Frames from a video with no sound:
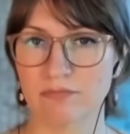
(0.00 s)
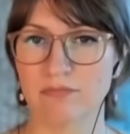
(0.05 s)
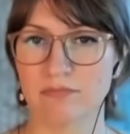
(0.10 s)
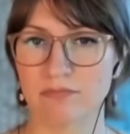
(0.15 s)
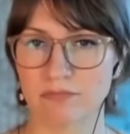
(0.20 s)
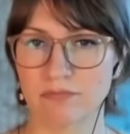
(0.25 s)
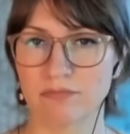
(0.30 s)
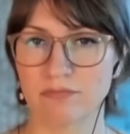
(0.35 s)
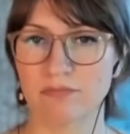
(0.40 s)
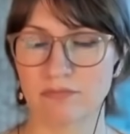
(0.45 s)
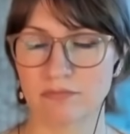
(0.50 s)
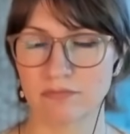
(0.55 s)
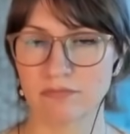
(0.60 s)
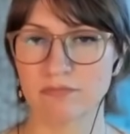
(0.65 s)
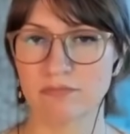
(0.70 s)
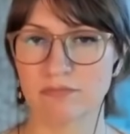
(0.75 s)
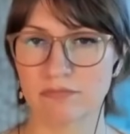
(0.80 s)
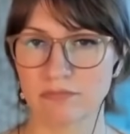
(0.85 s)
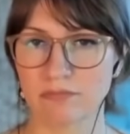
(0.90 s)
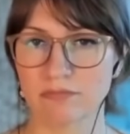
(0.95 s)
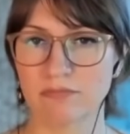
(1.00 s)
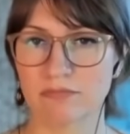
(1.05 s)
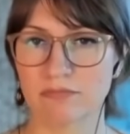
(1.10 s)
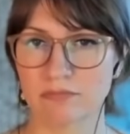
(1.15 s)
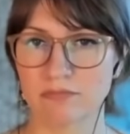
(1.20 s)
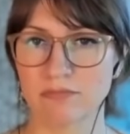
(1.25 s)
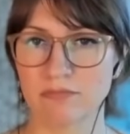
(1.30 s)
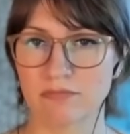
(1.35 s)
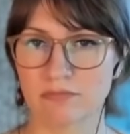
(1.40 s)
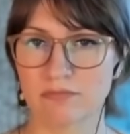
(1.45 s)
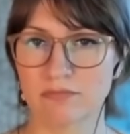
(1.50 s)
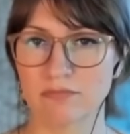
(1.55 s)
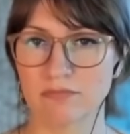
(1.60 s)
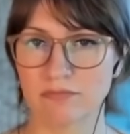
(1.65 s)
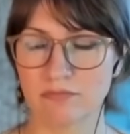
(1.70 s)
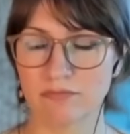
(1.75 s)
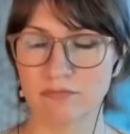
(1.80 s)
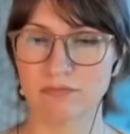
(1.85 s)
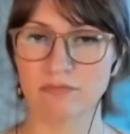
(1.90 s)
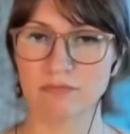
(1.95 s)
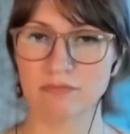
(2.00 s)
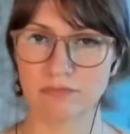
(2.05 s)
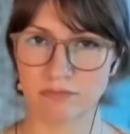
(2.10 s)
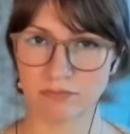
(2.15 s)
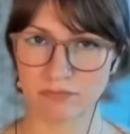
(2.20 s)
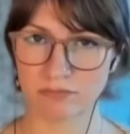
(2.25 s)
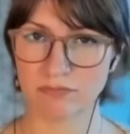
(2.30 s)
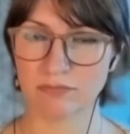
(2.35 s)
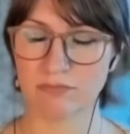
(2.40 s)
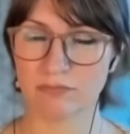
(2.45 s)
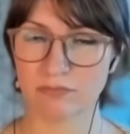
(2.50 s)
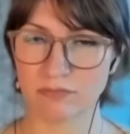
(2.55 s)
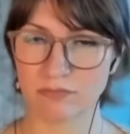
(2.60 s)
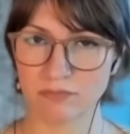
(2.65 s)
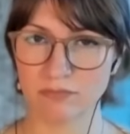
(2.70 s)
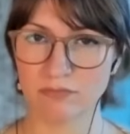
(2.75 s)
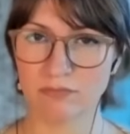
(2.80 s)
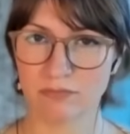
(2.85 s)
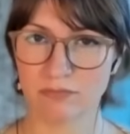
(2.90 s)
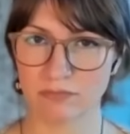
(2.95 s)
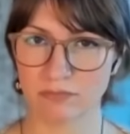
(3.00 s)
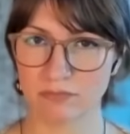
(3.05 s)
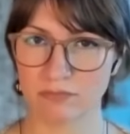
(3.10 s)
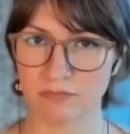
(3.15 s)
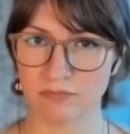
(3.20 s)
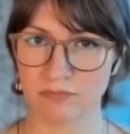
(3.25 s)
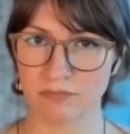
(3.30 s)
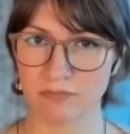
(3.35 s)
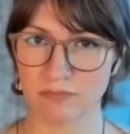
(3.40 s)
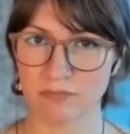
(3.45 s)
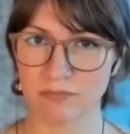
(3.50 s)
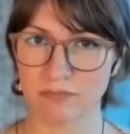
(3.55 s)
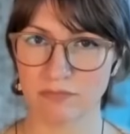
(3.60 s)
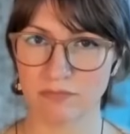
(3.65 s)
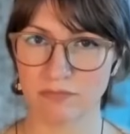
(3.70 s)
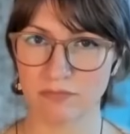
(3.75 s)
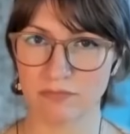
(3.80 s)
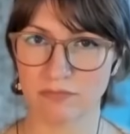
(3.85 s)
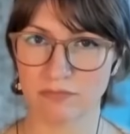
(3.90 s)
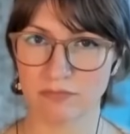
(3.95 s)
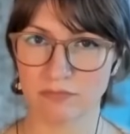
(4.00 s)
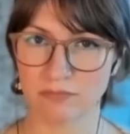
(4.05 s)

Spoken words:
[no speech]